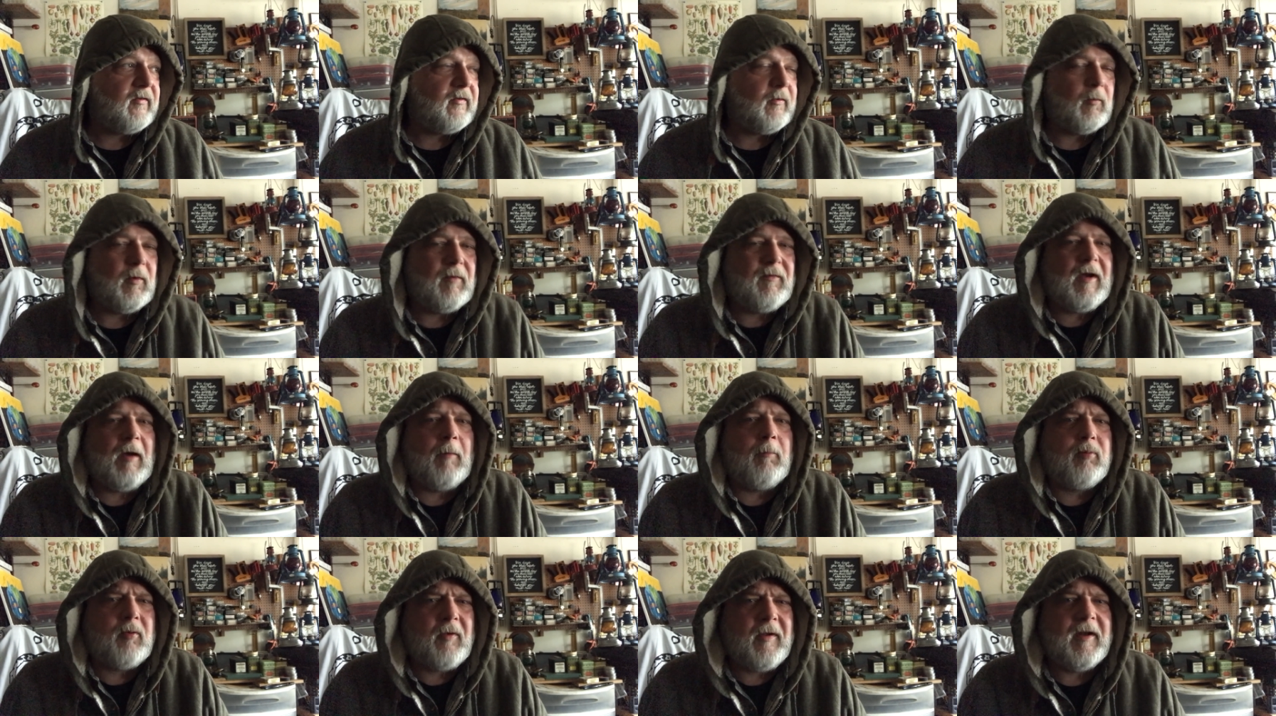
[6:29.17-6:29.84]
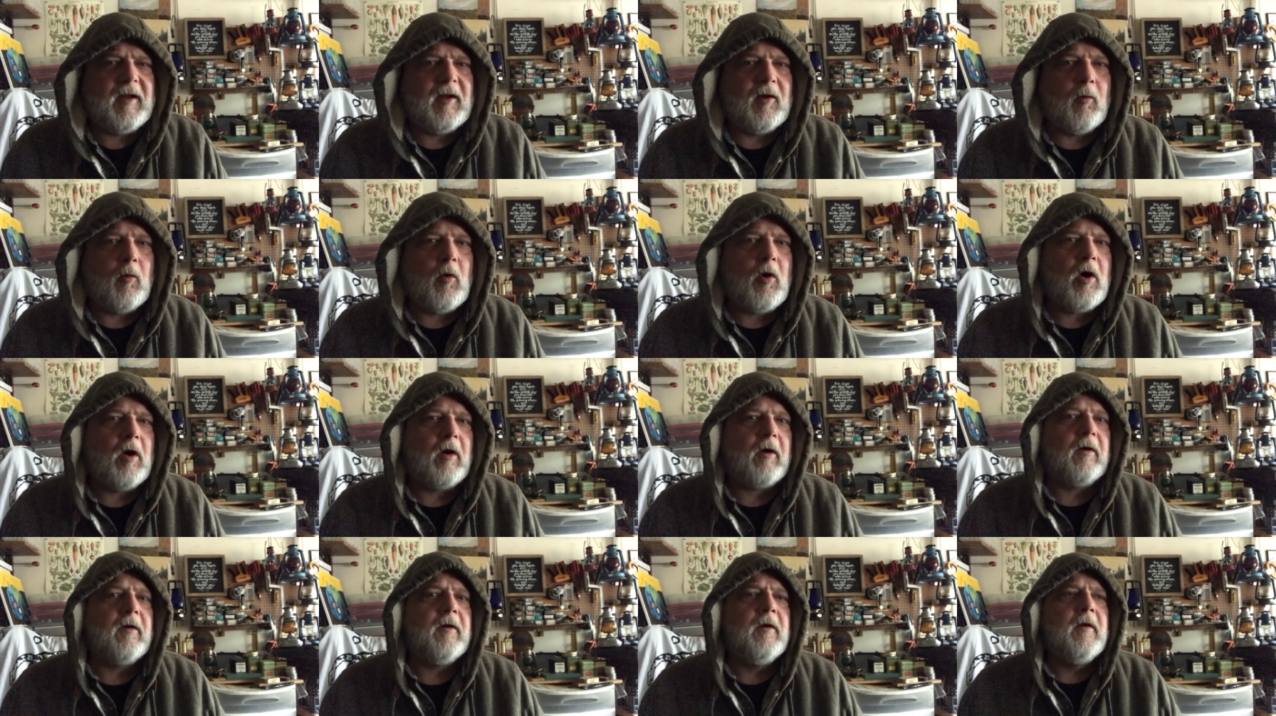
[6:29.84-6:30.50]
So we've got plenty of
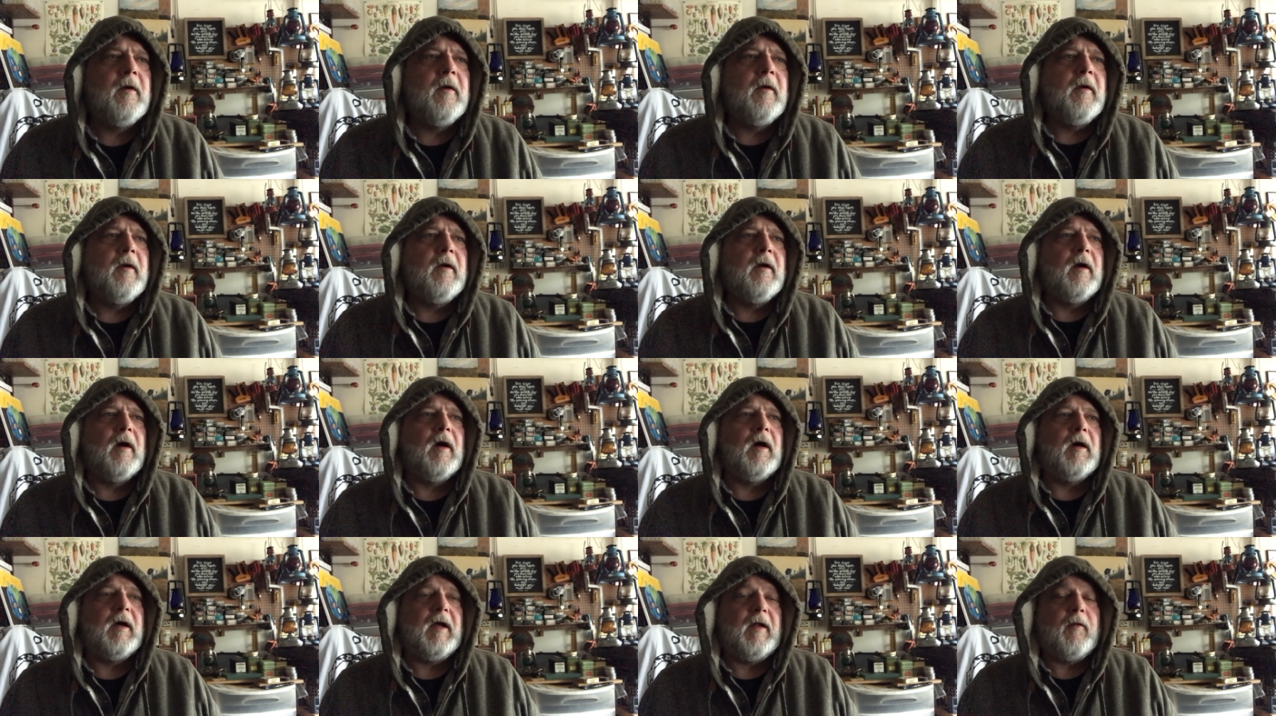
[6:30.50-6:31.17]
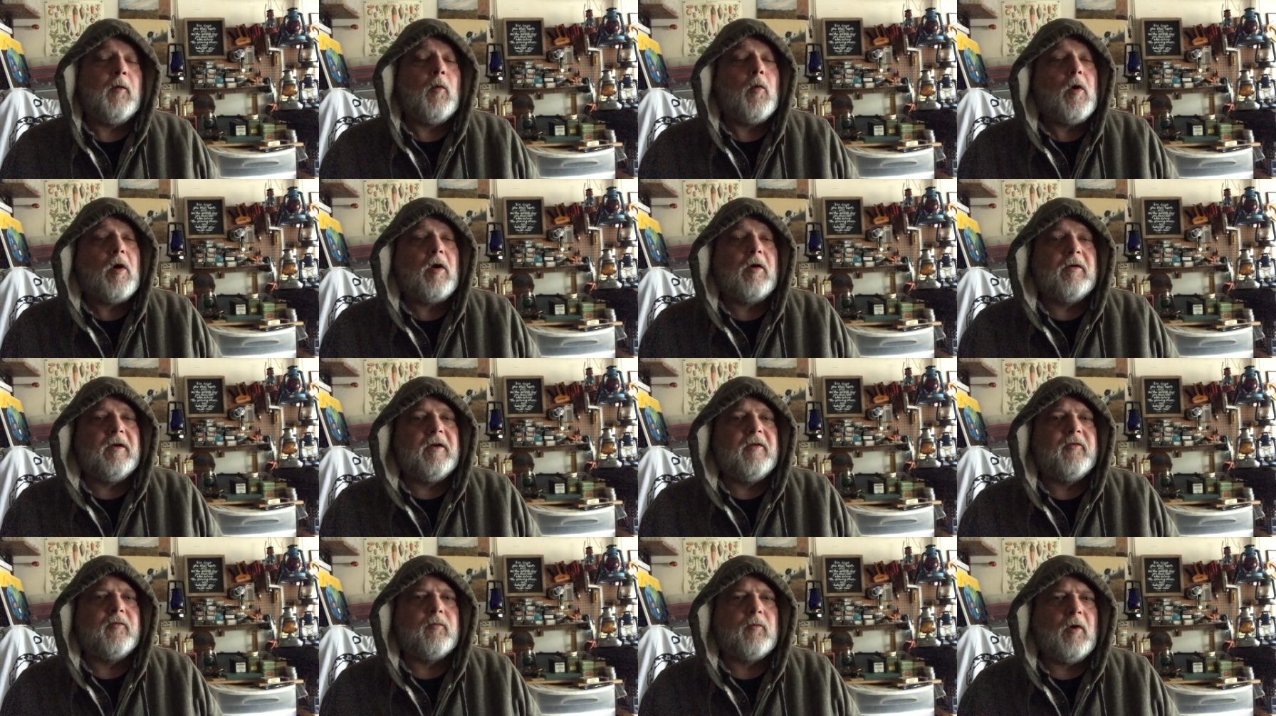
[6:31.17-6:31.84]
water, uh, and the
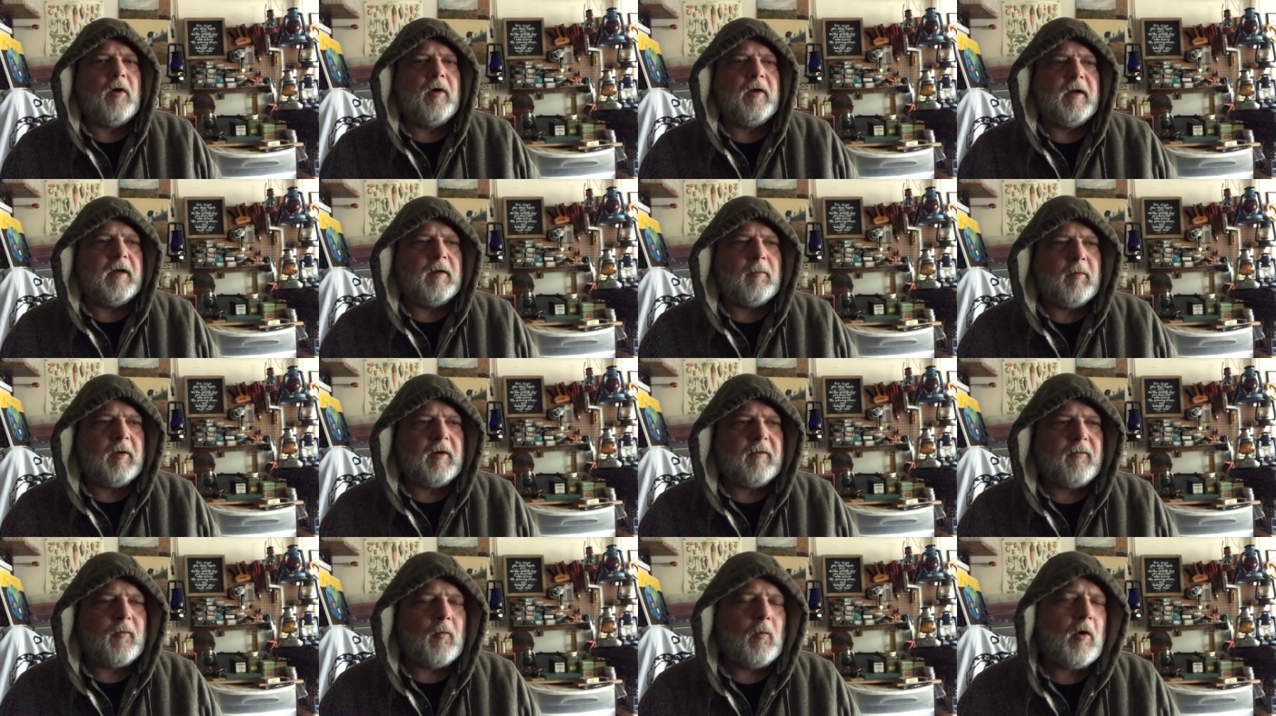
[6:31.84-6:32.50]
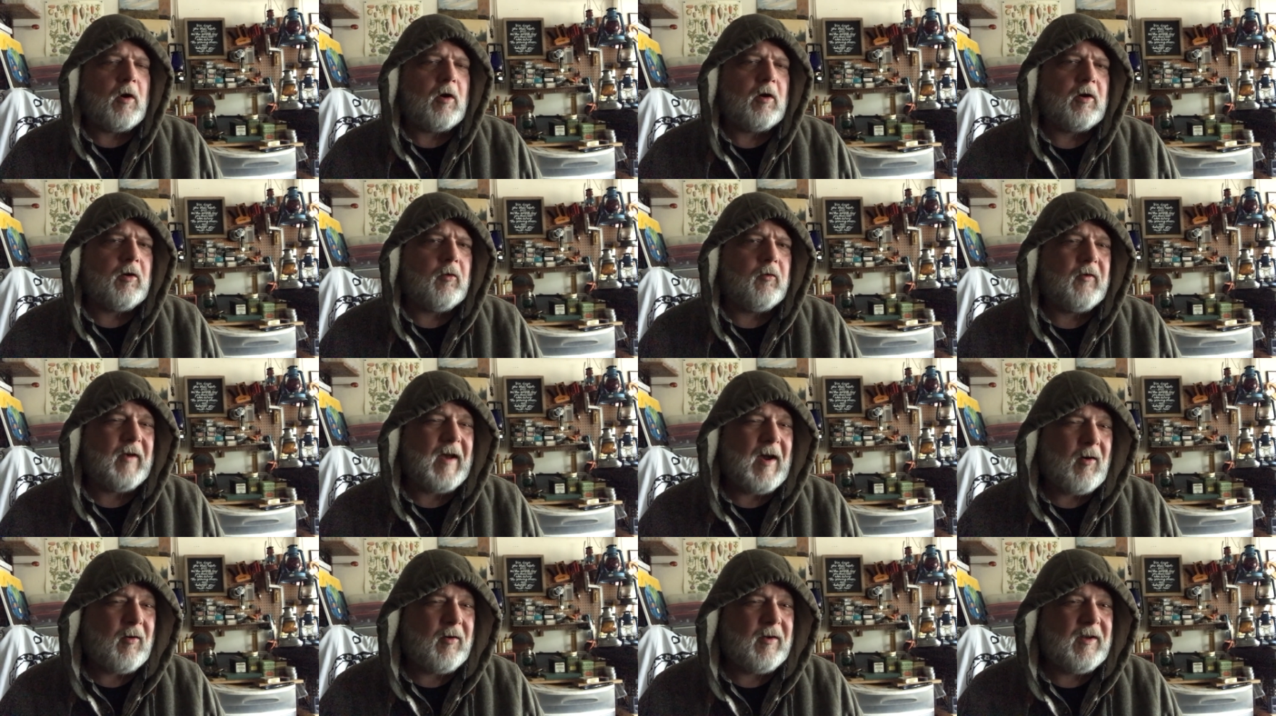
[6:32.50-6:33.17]
water is running. But if the water
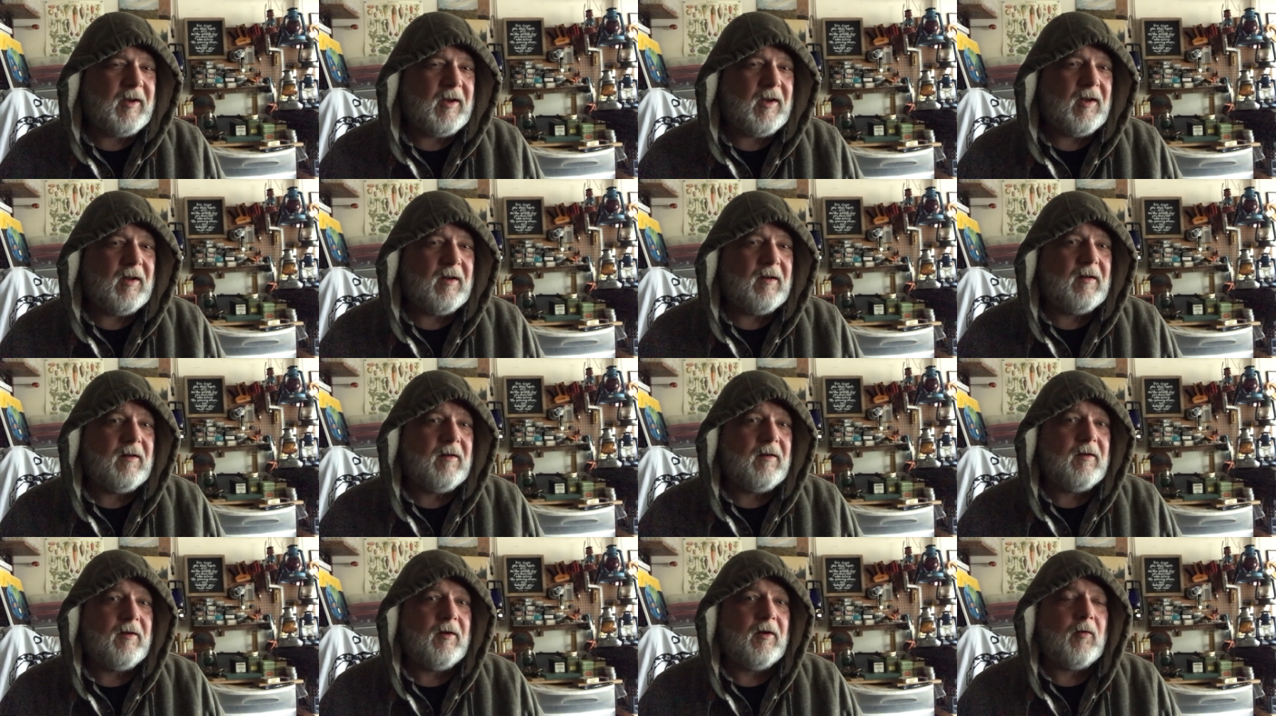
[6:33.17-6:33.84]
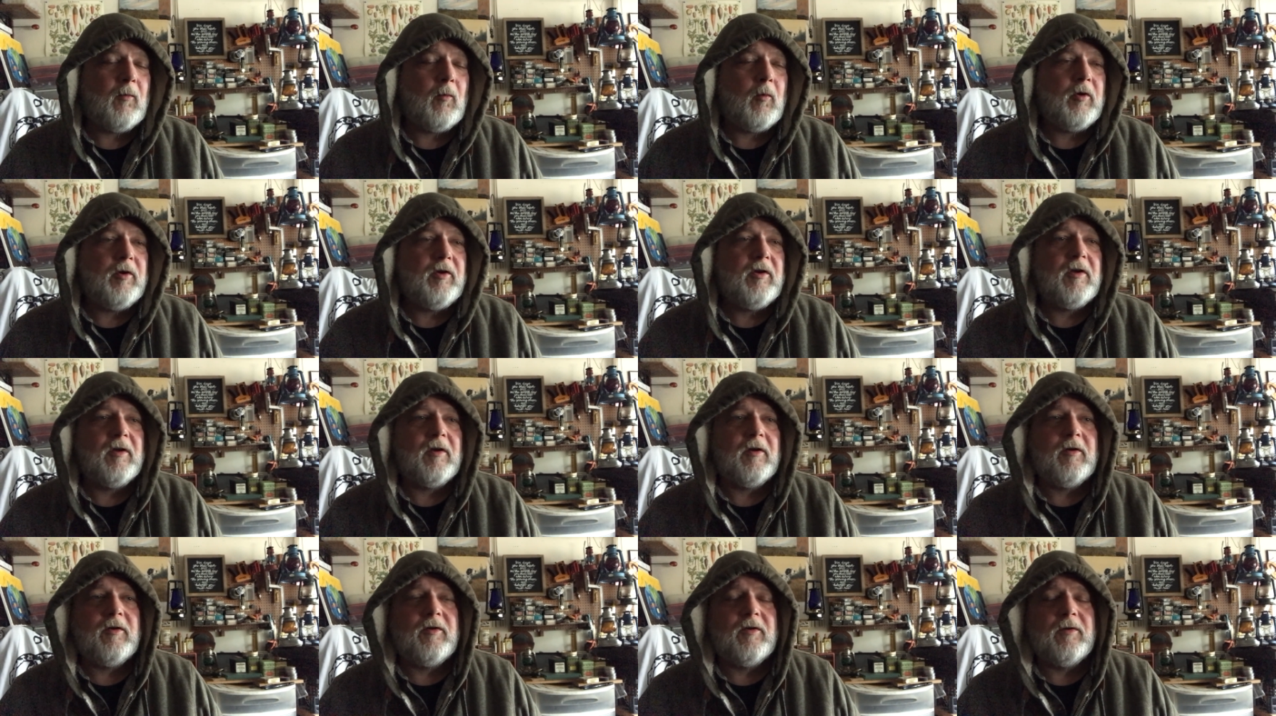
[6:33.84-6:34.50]
goes out again, you know, what are you
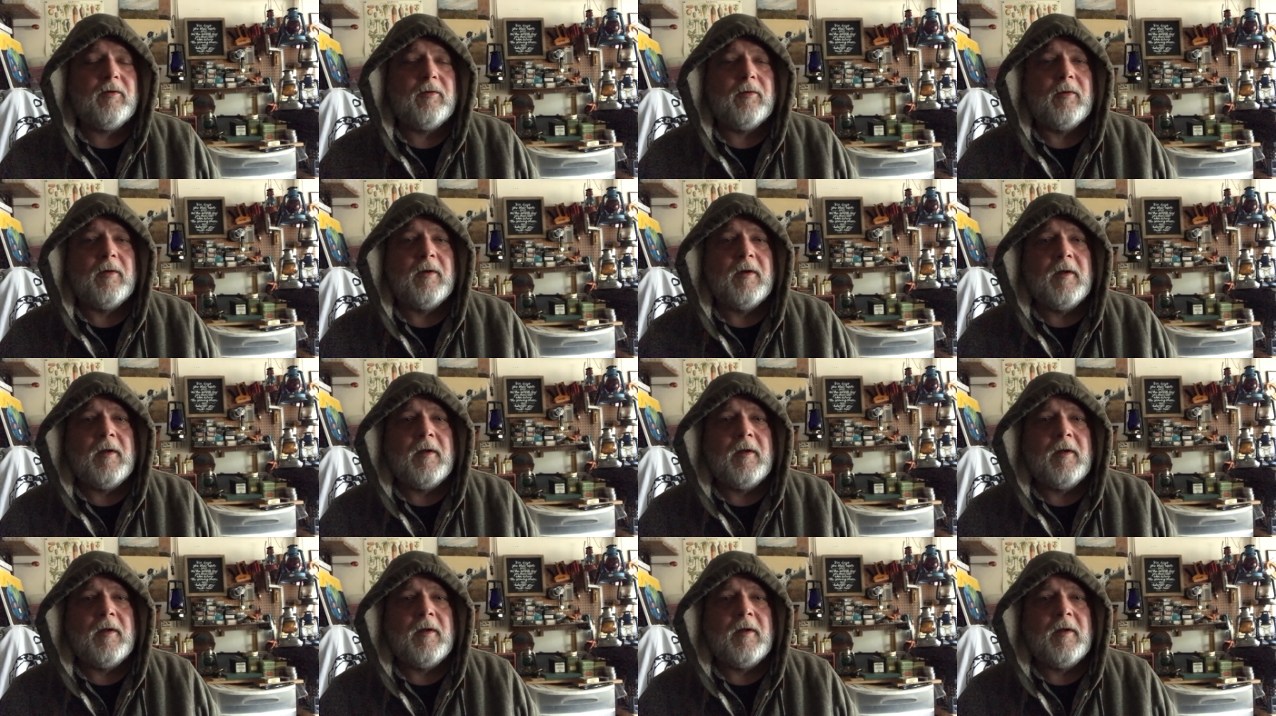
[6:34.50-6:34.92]
going to do?